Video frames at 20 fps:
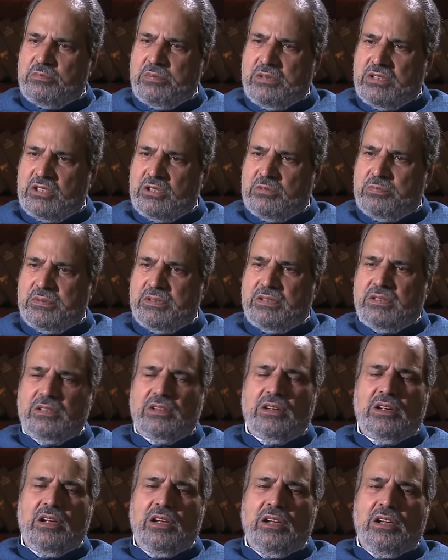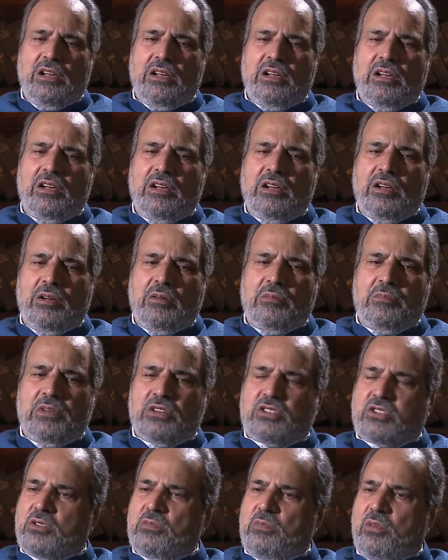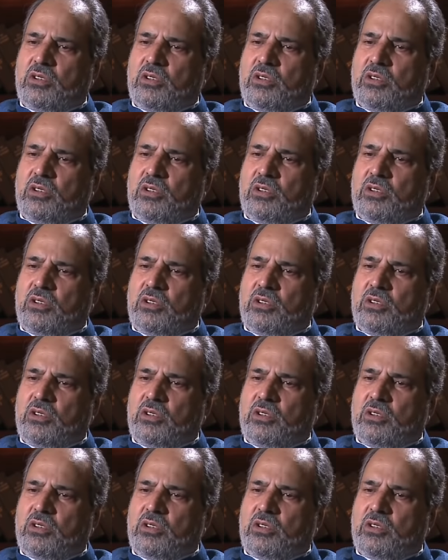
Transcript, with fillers: BJP. Uh, Mr.